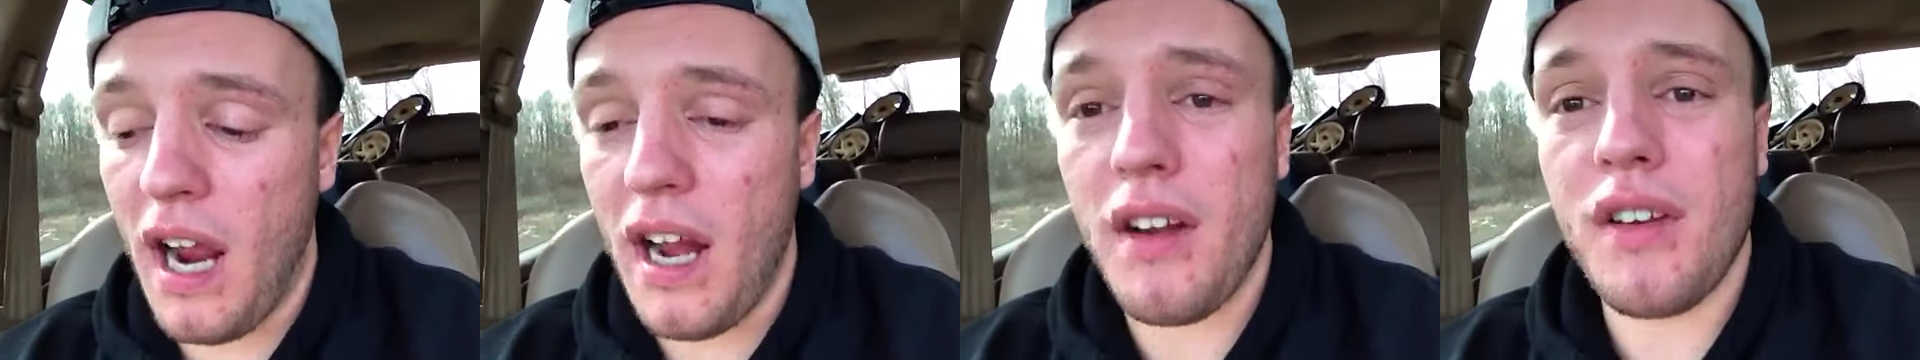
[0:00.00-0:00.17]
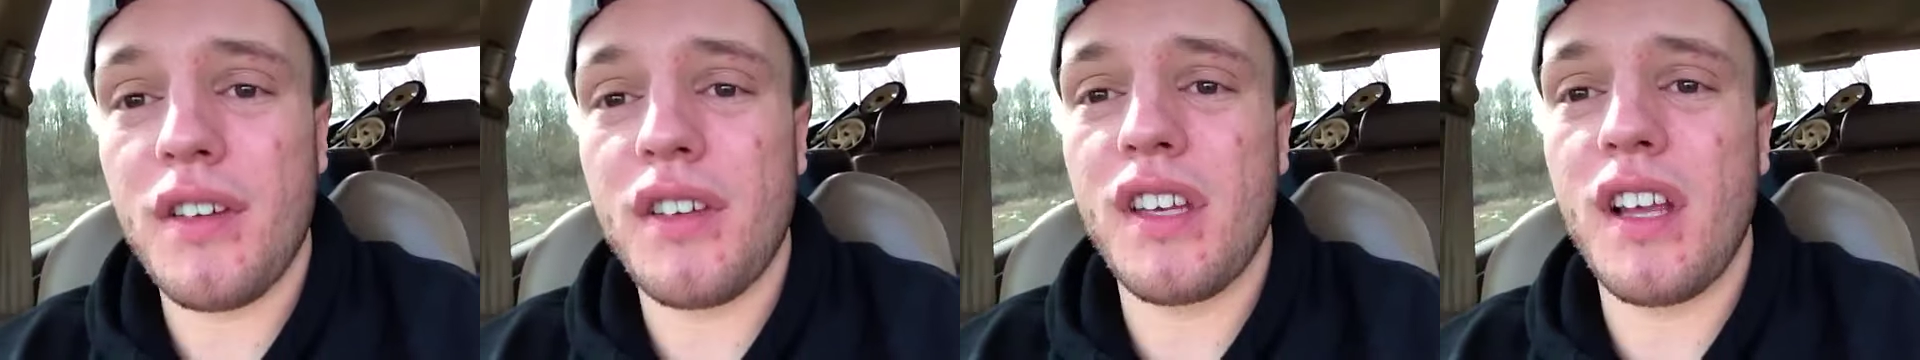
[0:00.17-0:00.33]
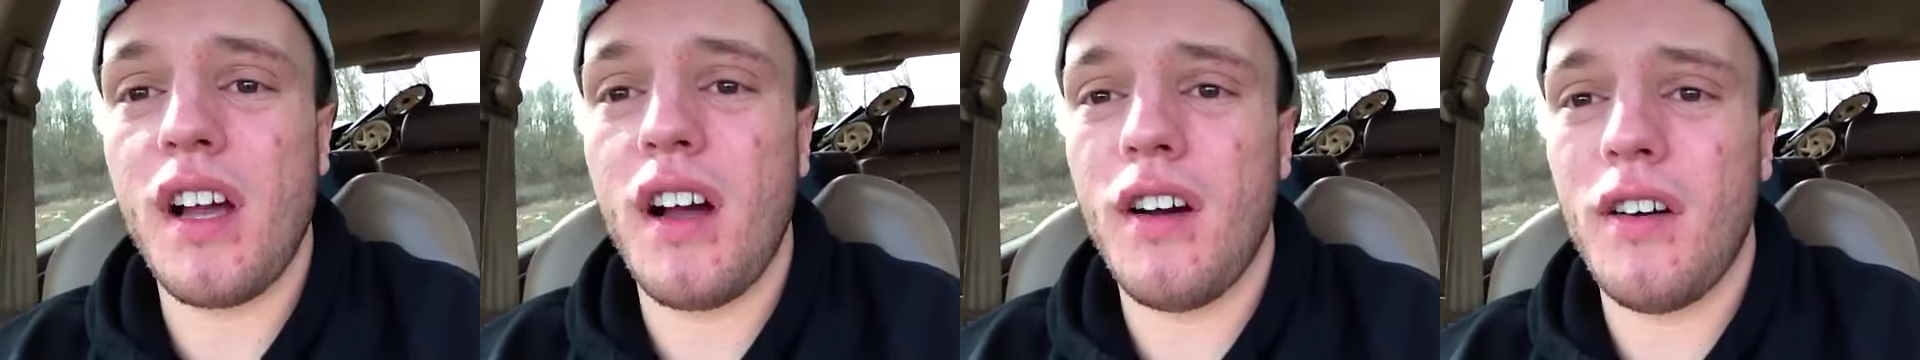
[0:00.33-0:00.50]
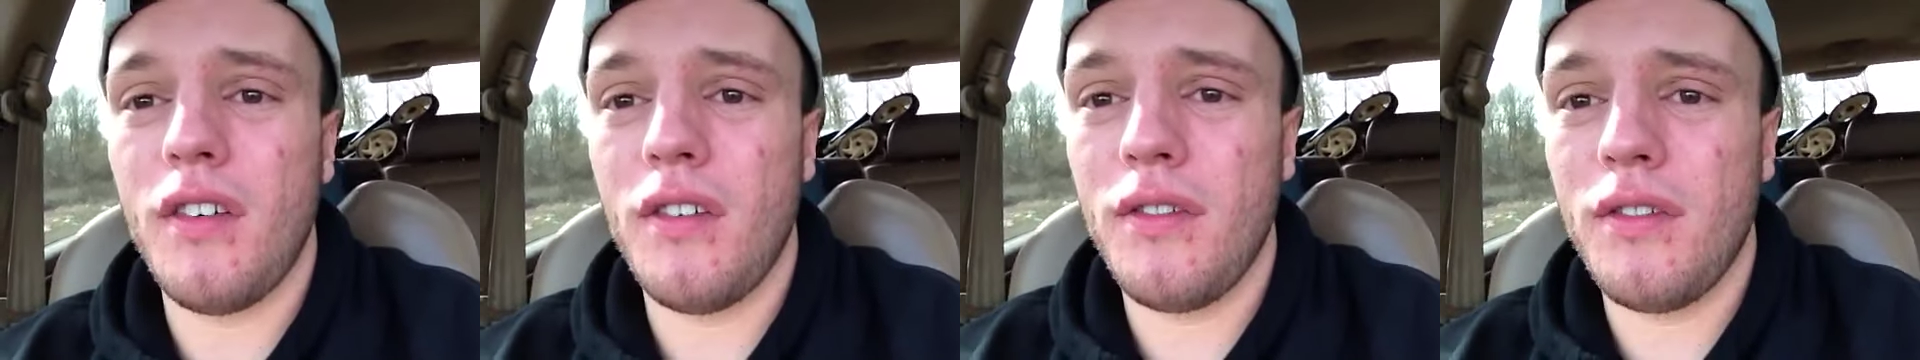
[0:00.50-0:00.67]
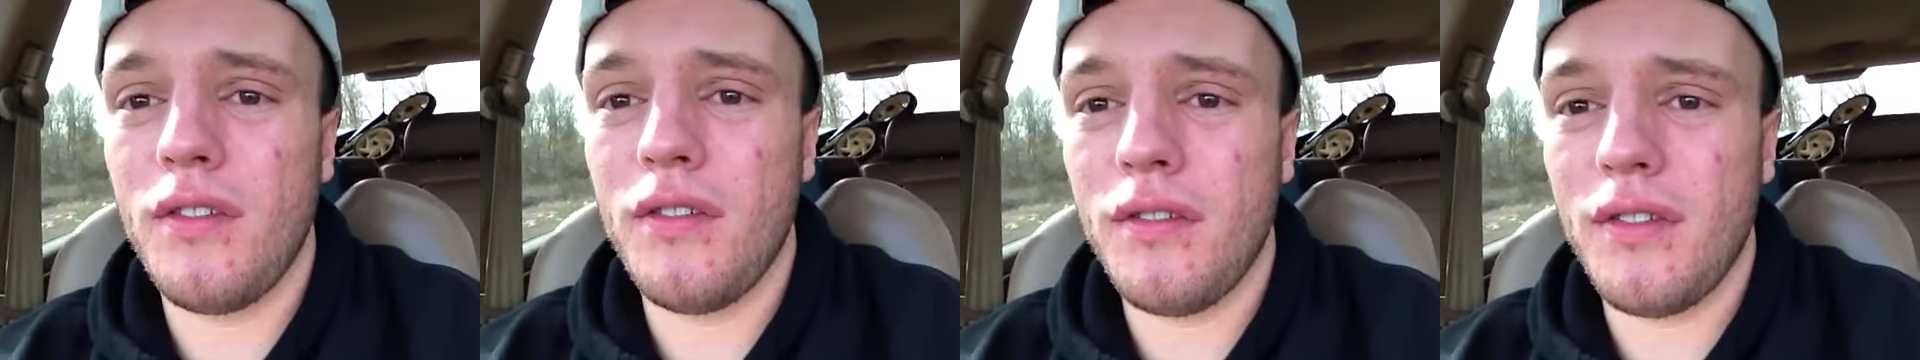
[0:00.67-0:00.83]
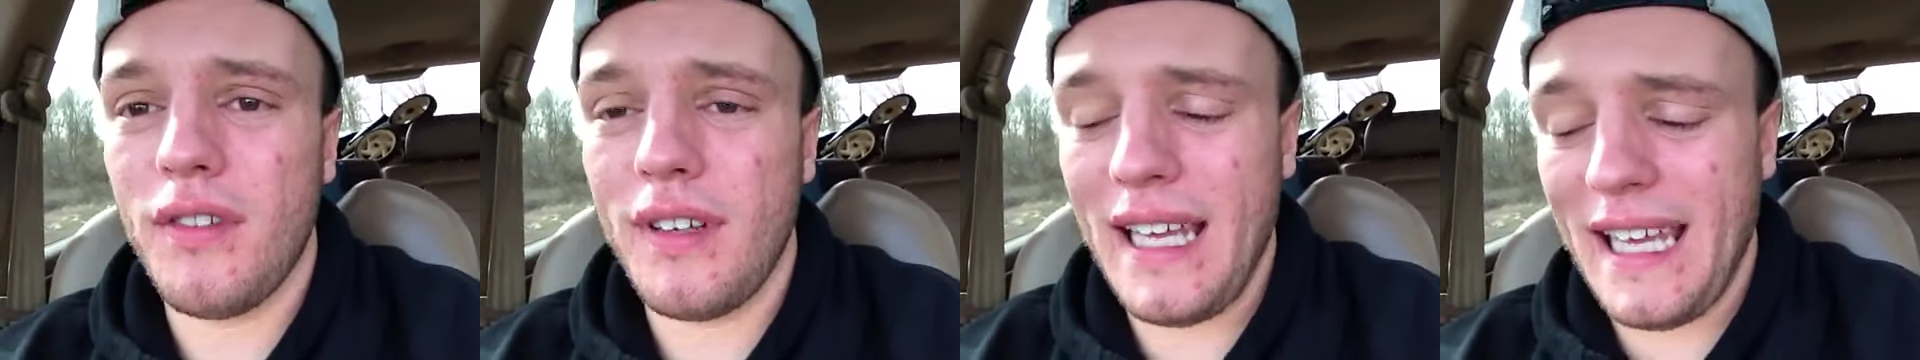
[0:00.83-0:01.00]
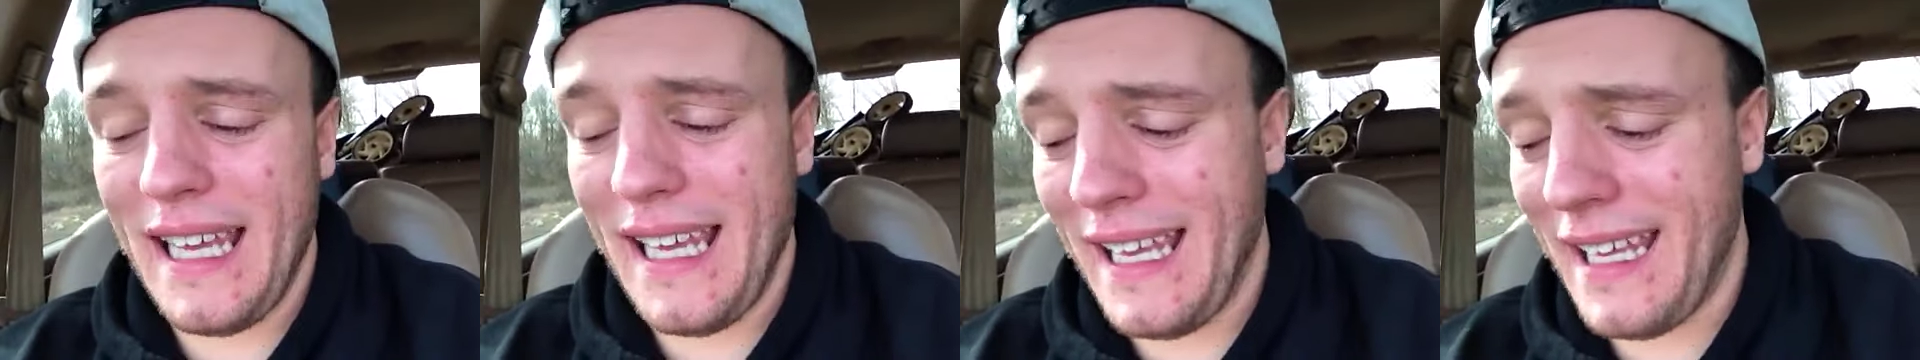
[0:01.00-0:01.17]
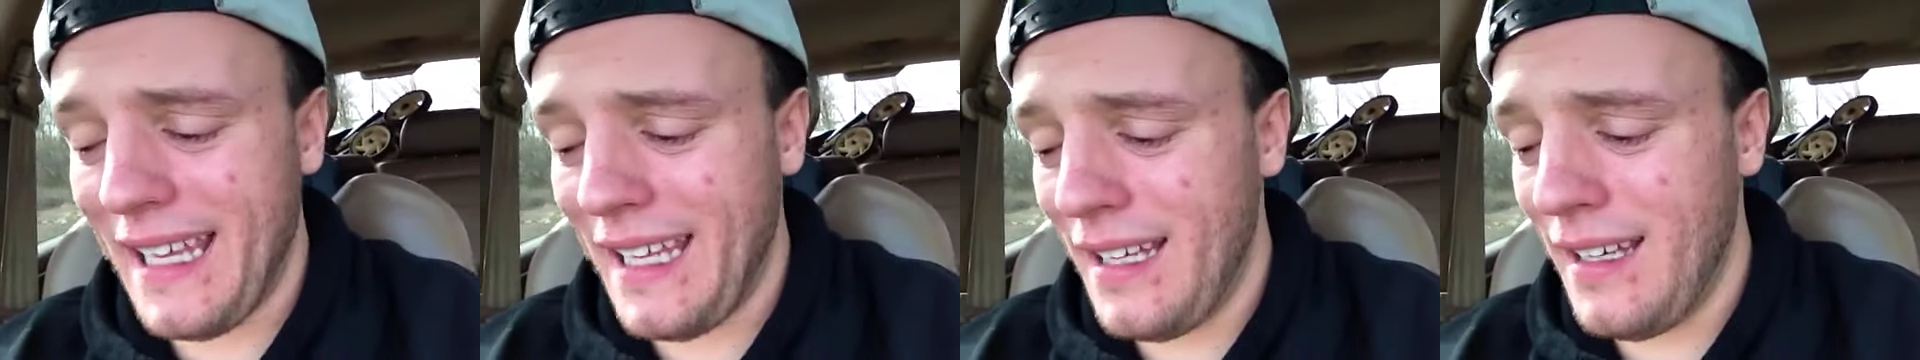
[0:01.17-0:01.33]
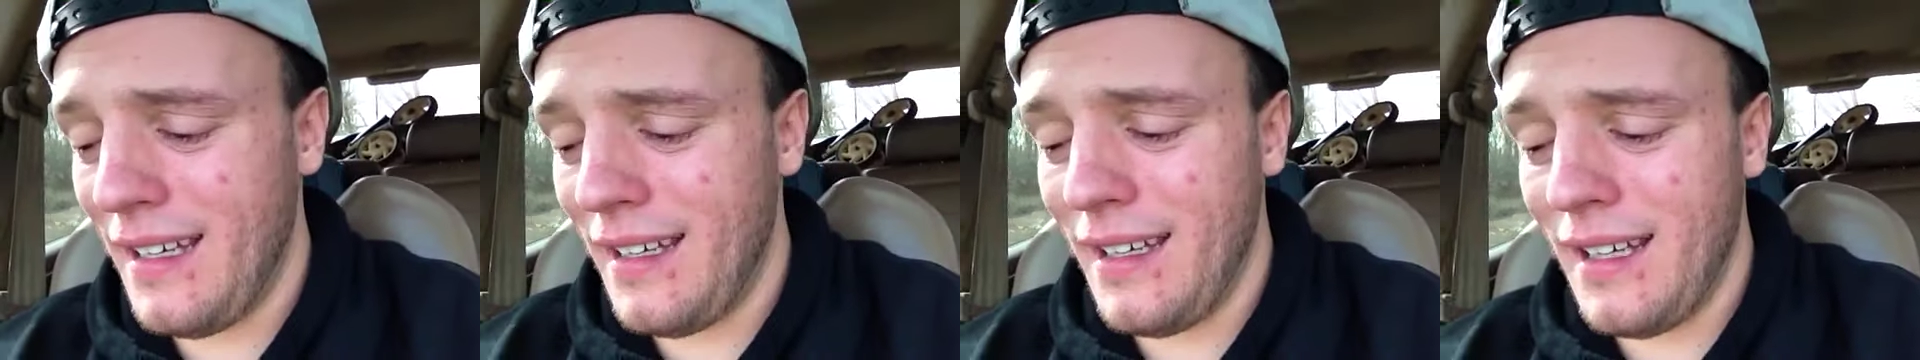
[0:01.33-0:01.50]
yourself.
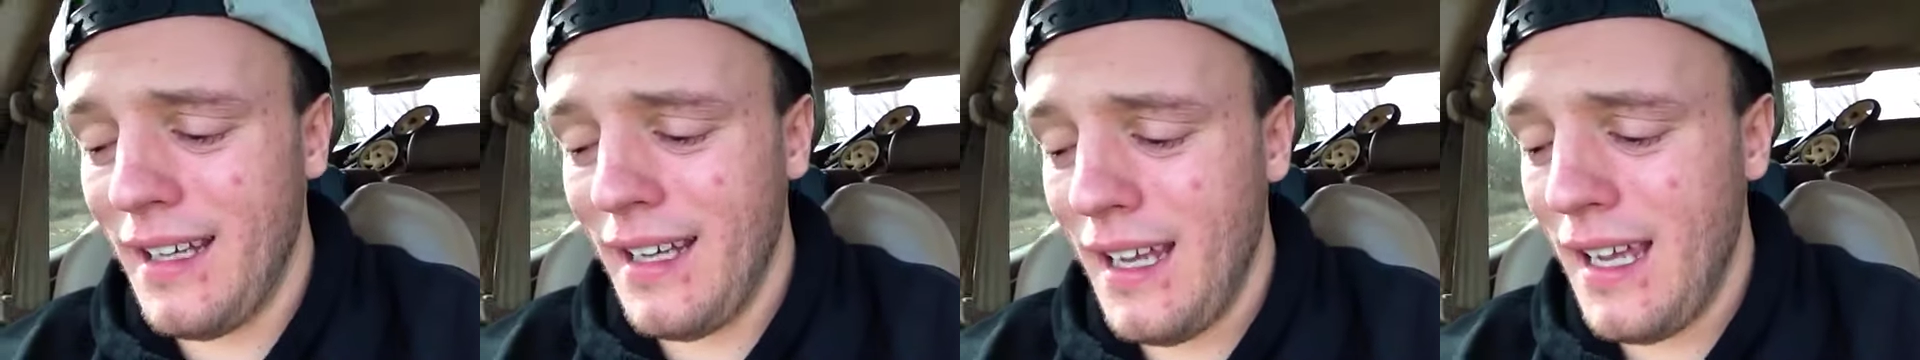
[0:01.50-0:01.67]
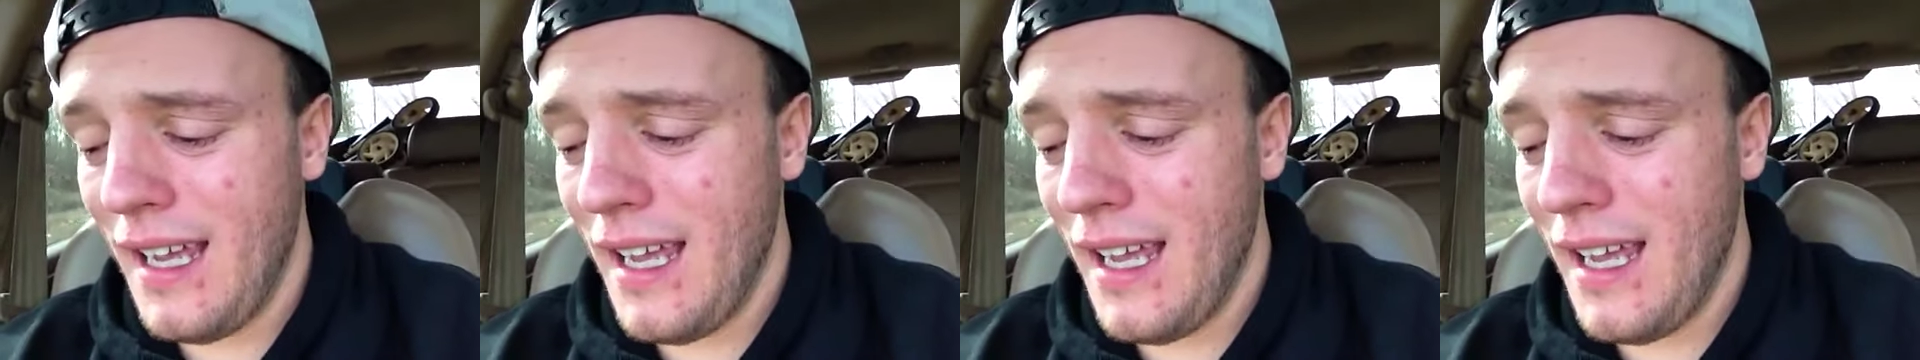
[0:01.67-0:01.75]
And